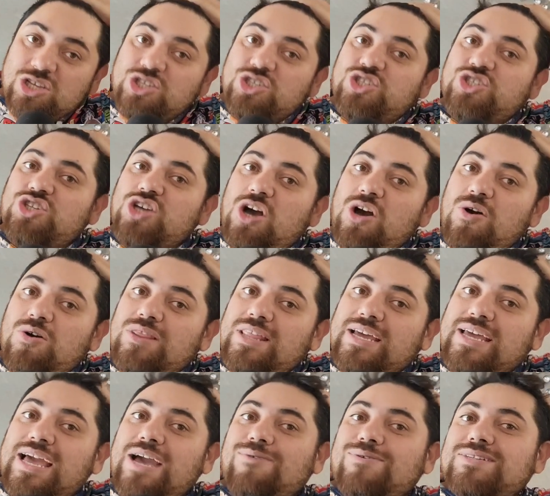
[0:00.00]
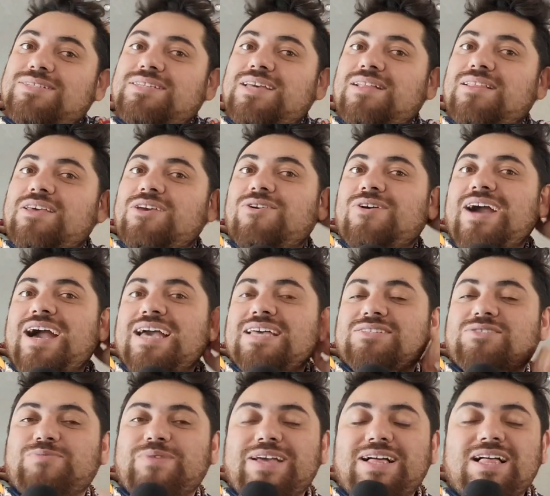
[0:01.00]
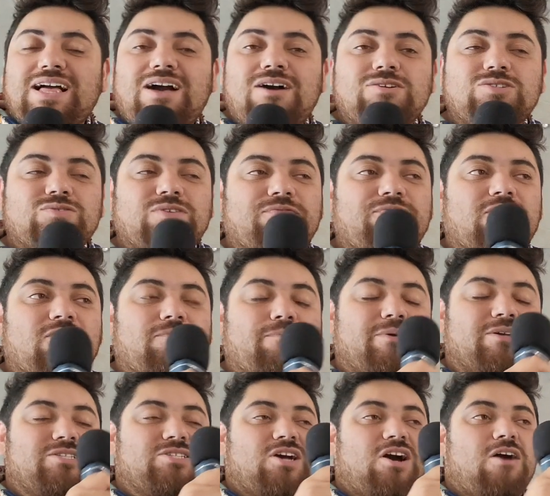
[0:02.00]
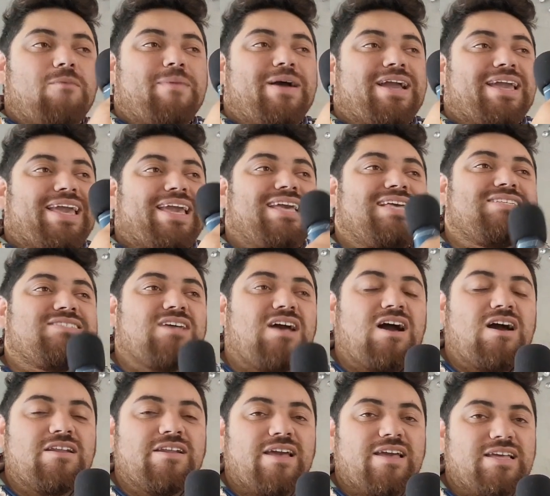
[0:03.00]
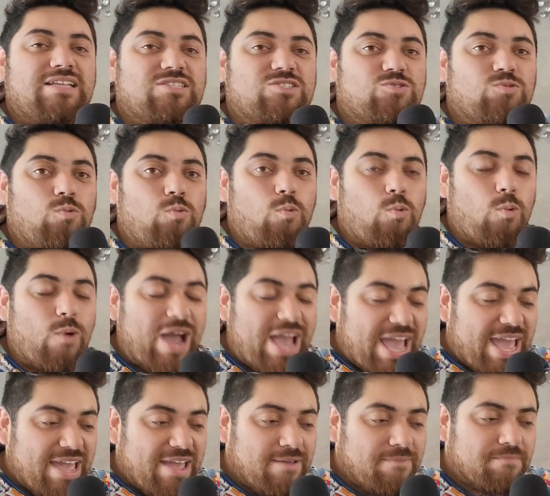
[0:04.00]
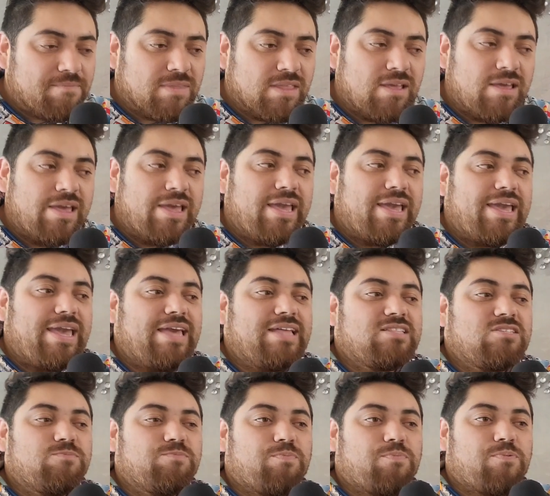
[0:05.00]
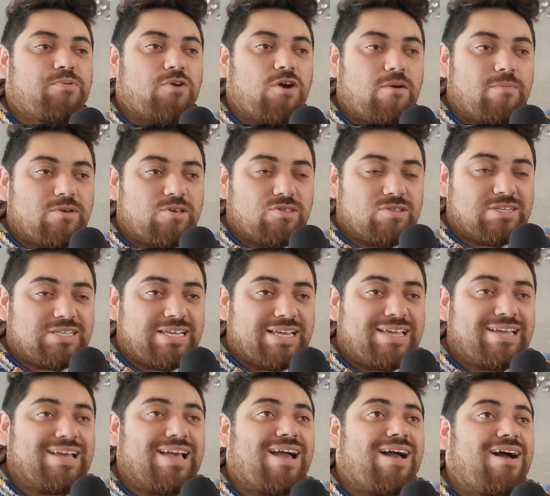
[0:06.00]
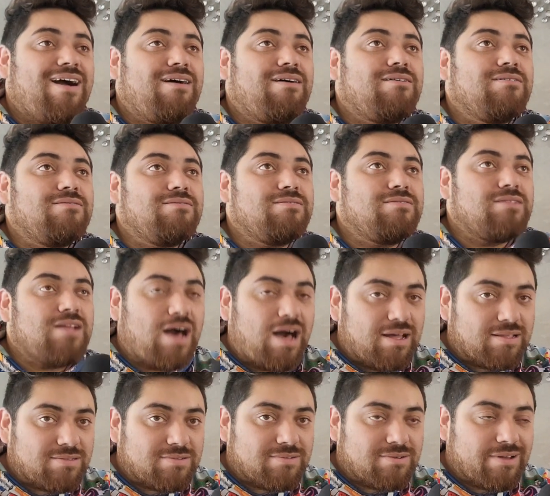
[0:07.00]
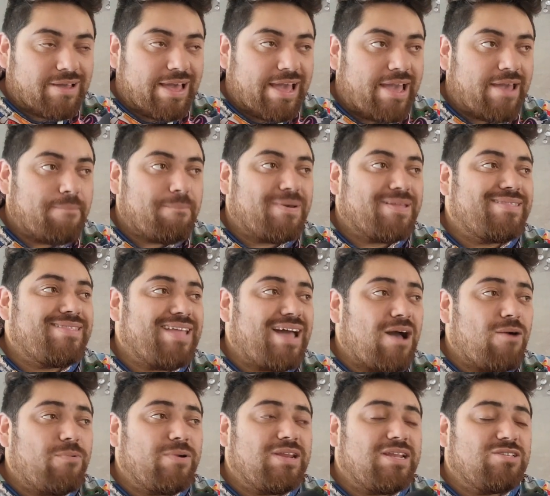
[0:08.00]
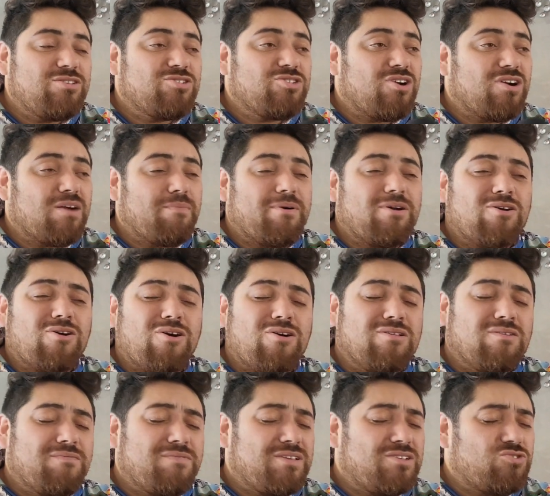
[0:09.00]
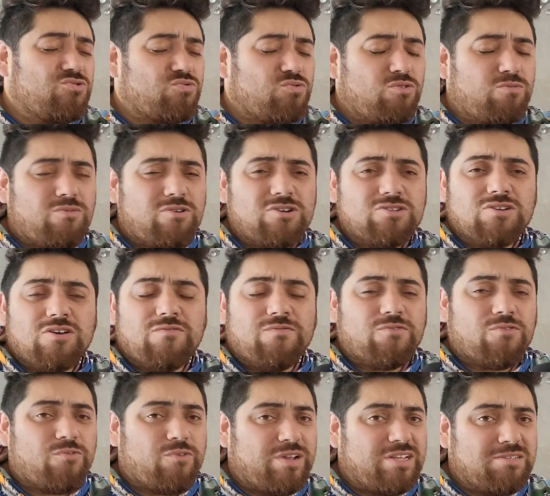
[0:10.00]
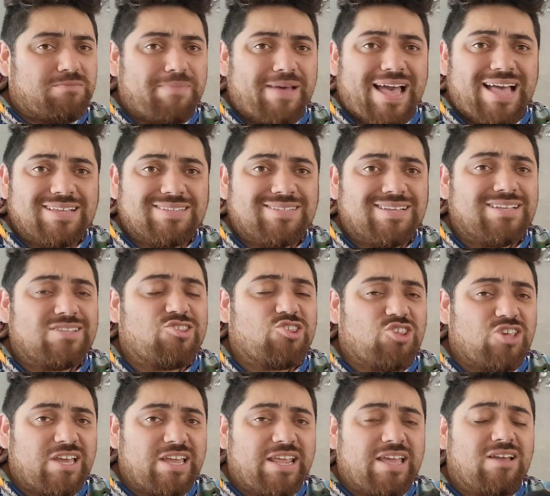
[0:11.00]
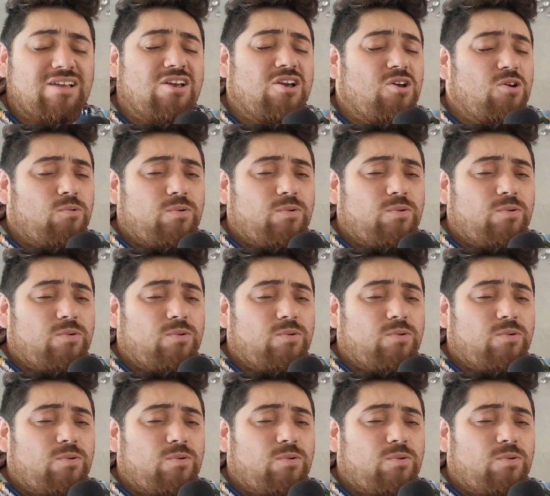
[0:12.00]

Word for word: So, like I was telling you guys, Real Housewives of Potomac is on its way. It's promising a lot, okay? But now we need to talk about all of these rumors of Chris Bassett cheating.